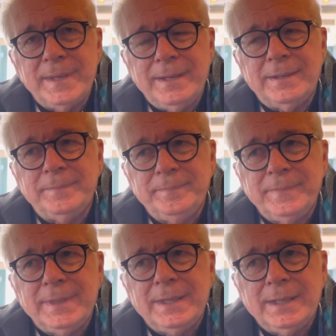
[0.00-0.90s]
Yeah.
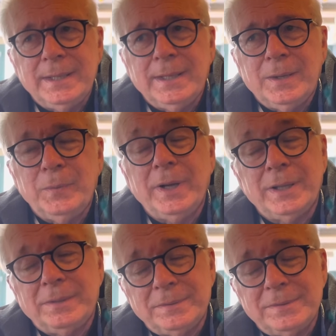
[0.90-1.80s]
Well,
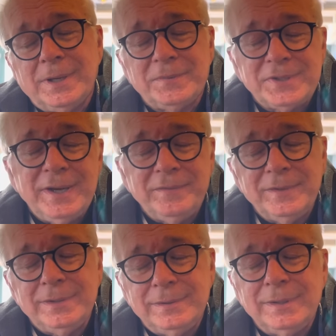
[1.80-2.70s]
I was
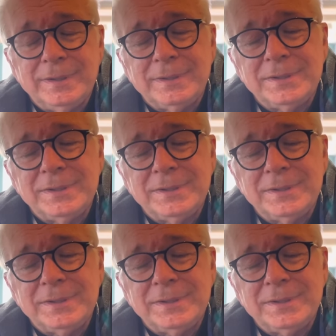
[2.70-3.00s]
having a